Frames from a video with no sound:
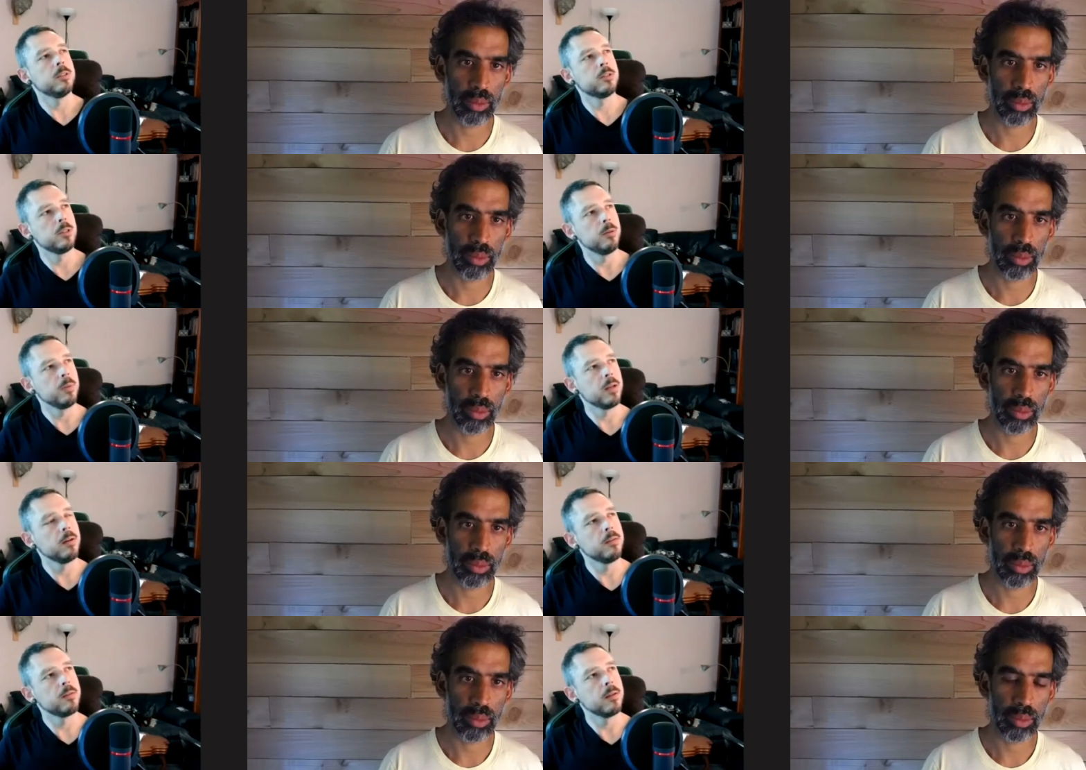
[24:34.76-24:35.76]
Speaker 1: question
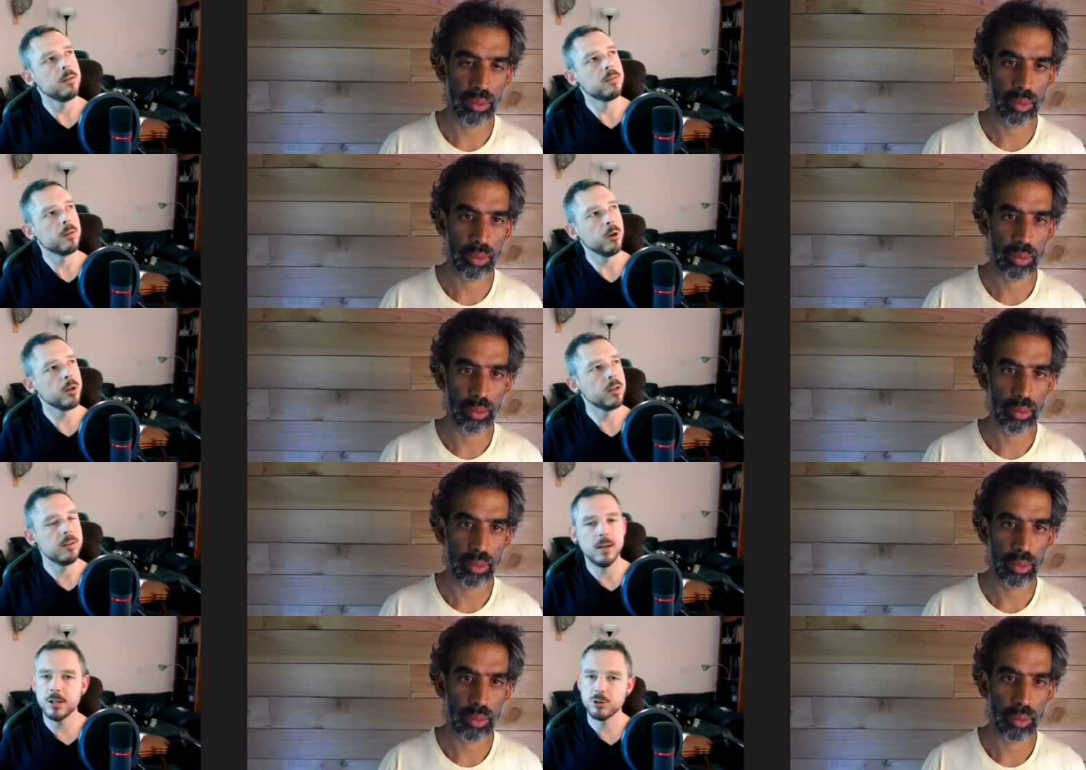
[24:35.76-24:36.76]
because it's so
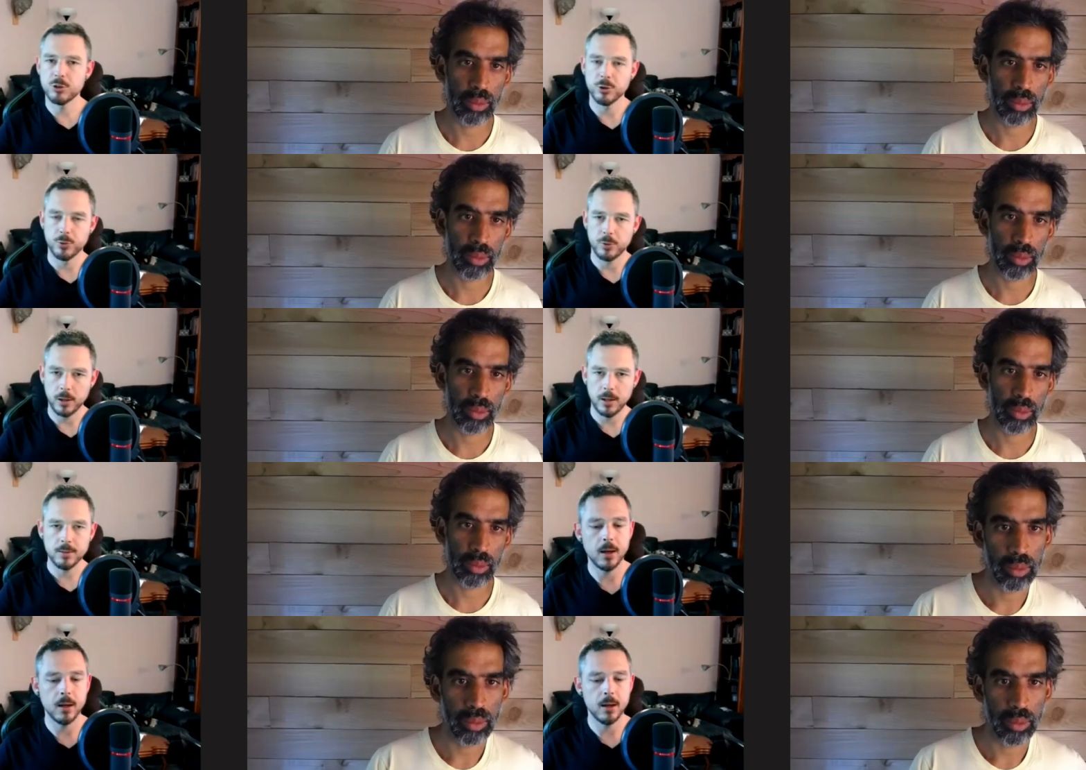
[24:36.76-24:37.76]
contextual,
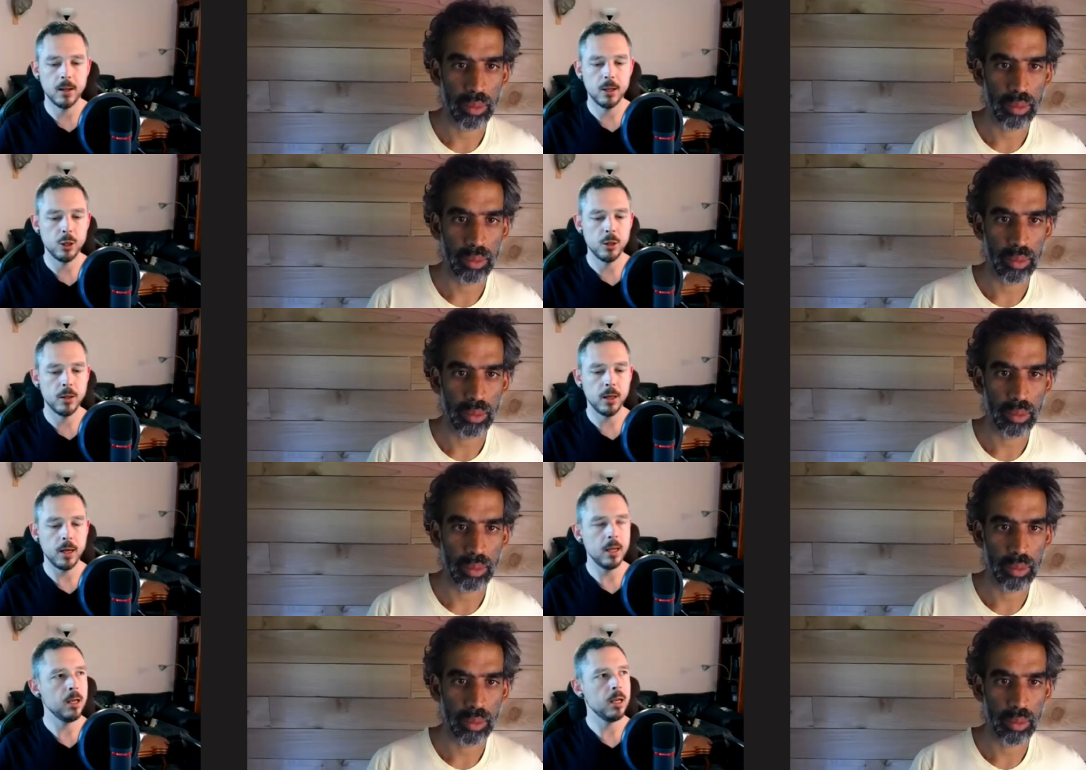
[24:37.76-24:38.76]
right?
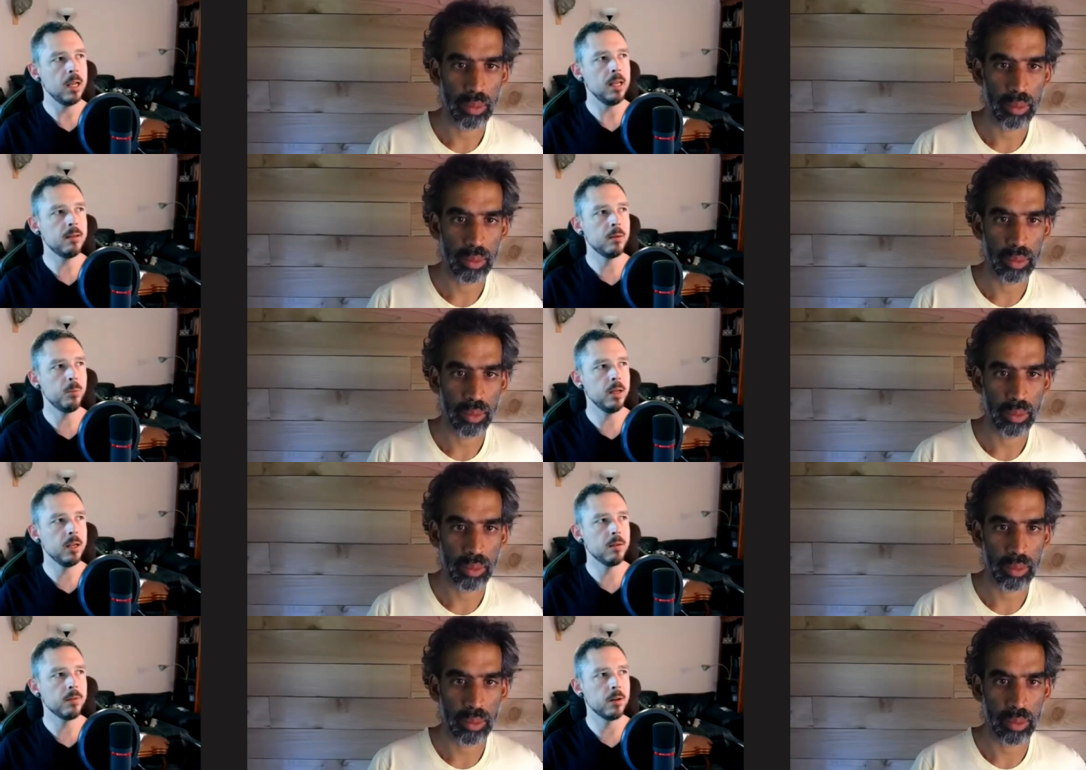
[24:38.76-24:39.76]
They need to be
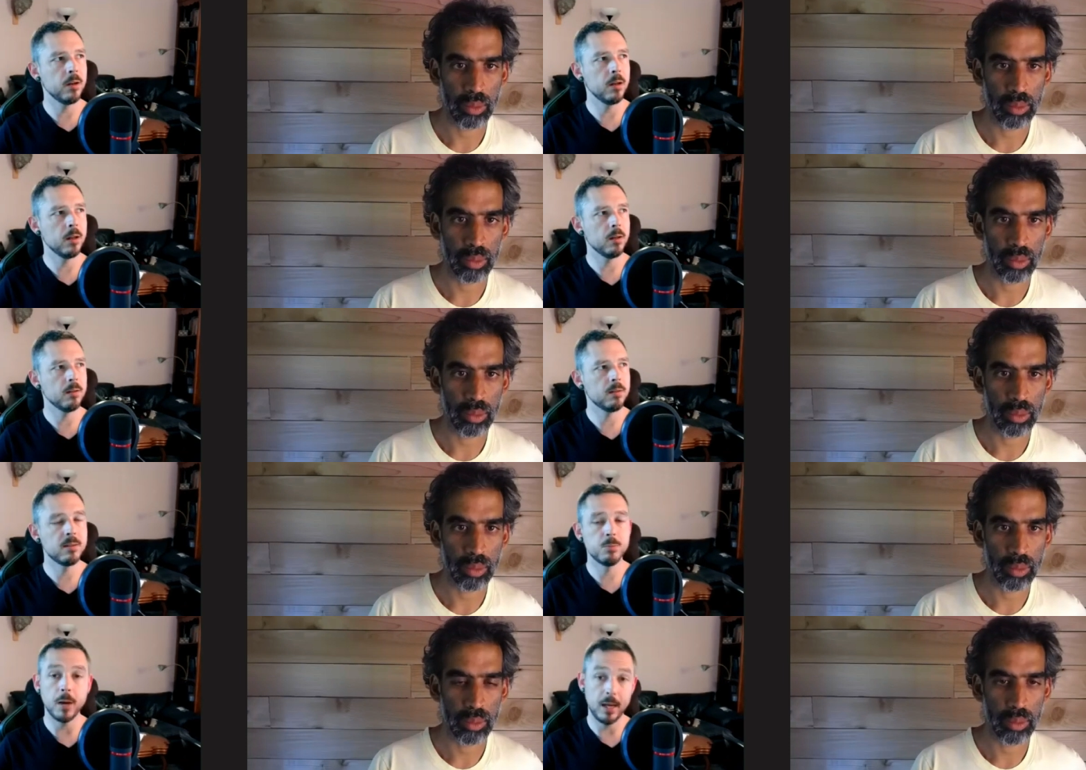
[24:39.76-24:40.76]
given
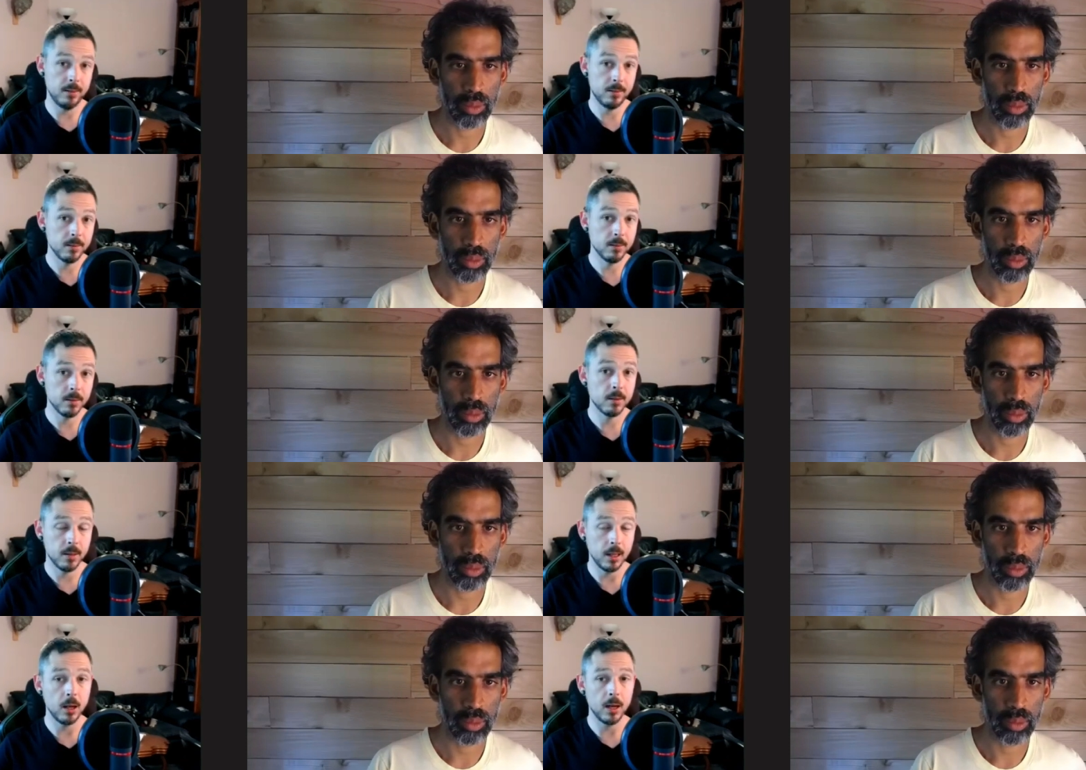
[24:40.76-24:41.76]
space.
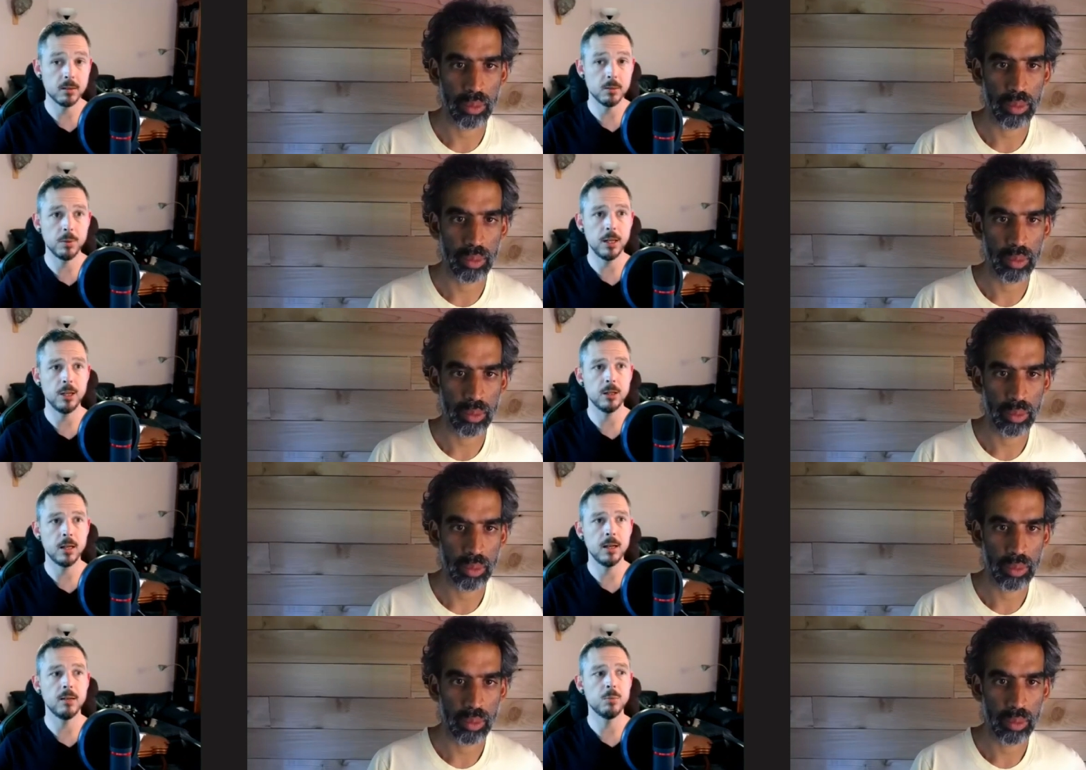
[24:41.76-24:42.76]
They like to be,
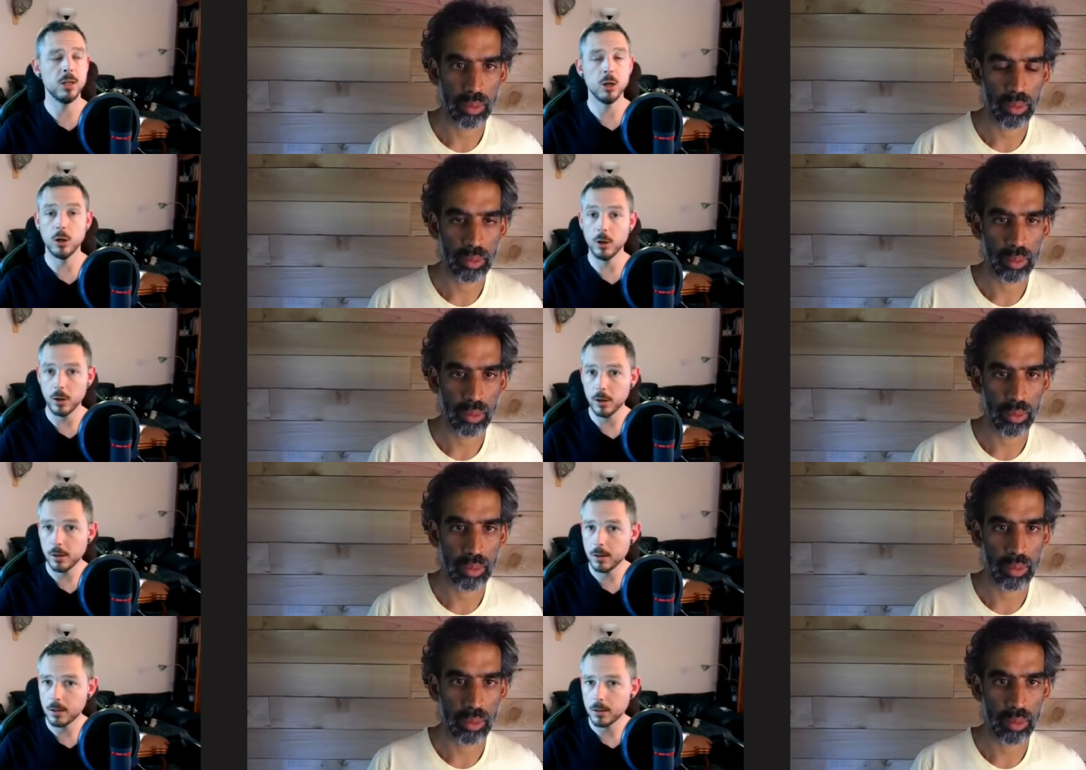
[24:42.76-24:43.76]
they need to be
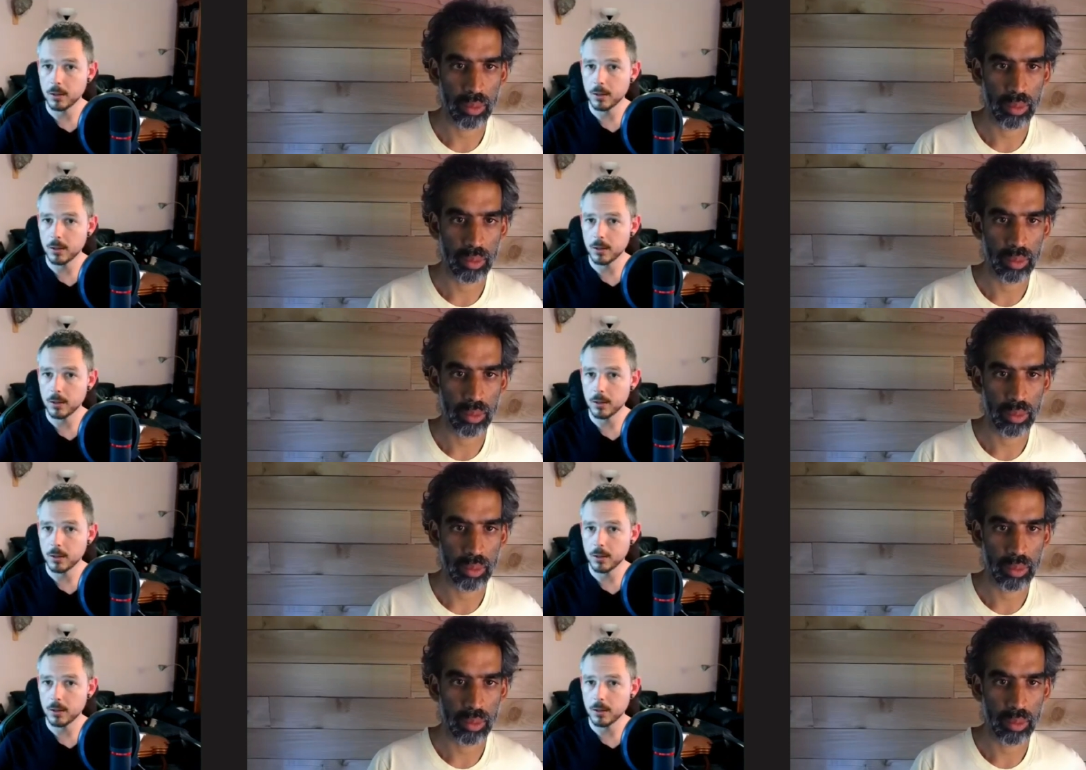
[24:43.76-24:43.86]
heard